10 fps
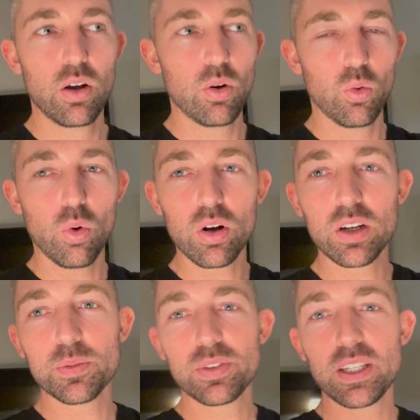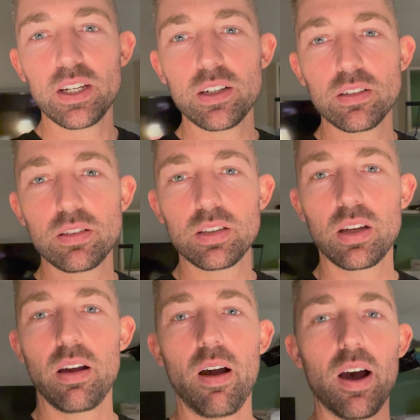walk upstairs
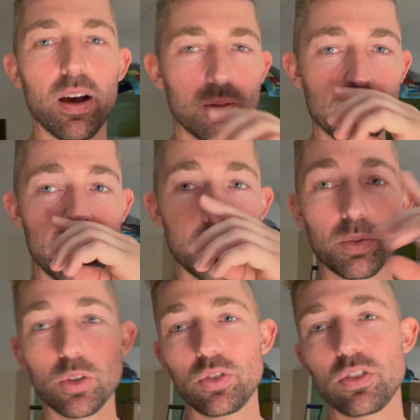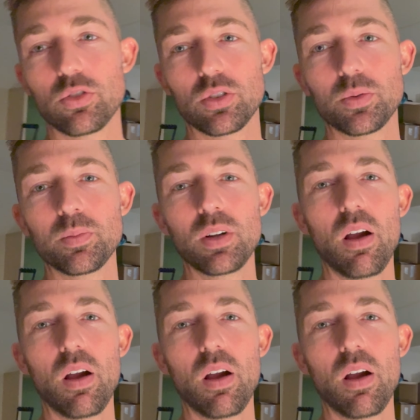um, to Bruce's room.